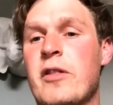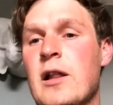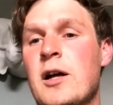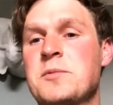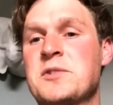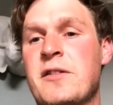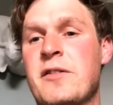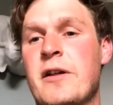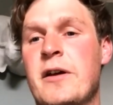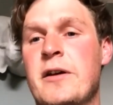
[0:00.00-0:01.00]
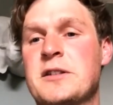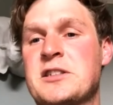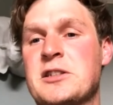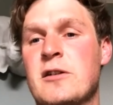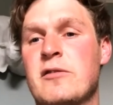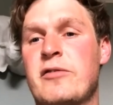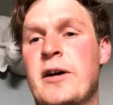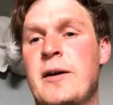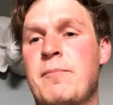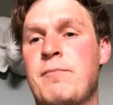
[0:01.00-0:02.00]
of the clubs and the
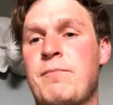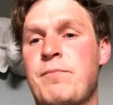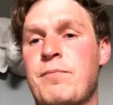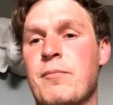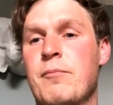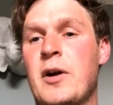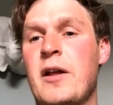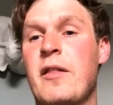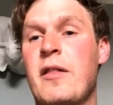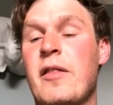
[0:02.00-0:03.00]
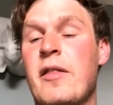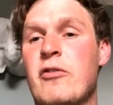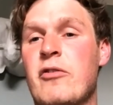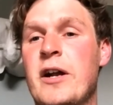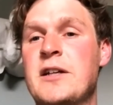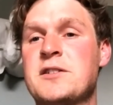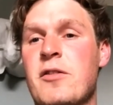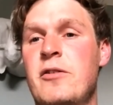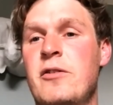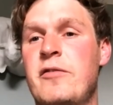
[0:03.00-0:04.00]
sort of money that they've
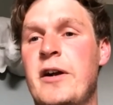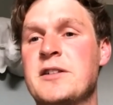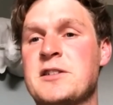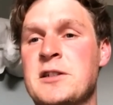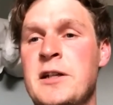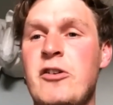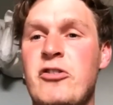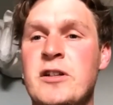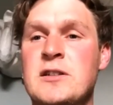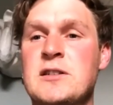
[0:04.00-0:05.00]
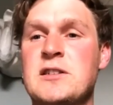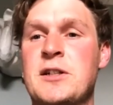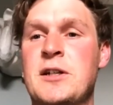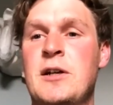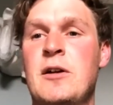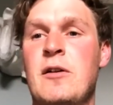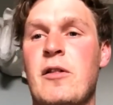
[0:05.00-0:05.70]
raised through various donations,